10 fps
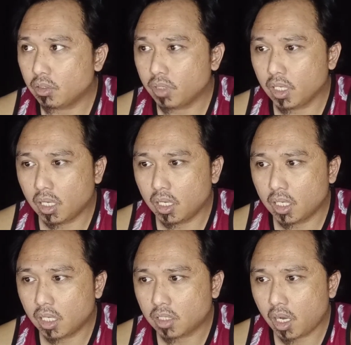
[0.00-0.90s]
Okay, I
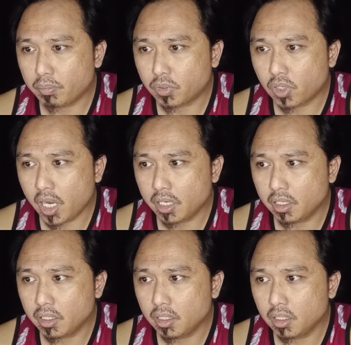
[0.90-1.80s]
got
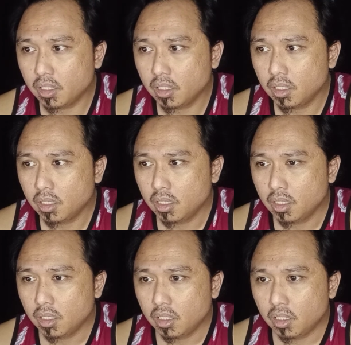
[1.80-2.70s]
copyrighted.
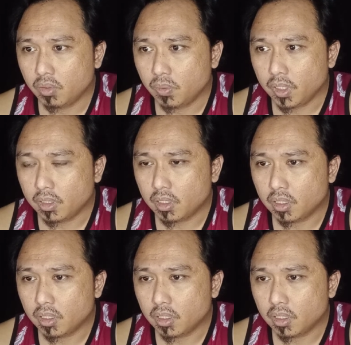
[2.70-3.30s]
Wait,